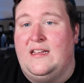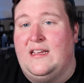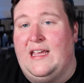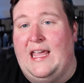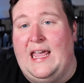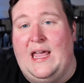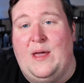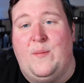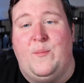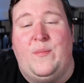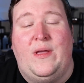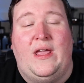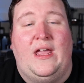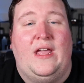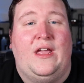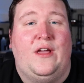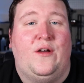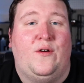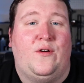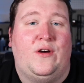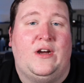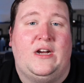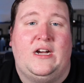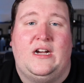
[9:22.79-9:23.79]

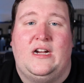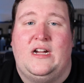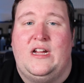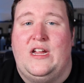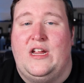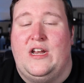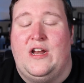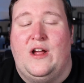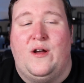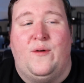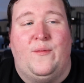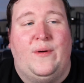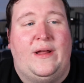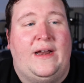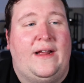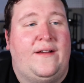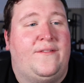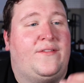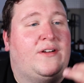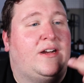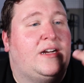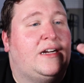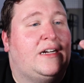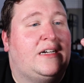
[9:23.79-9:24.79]
camping or, you know,
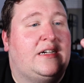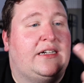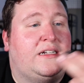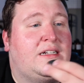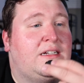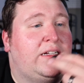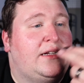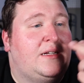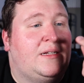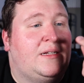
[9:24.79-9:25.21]
whatever.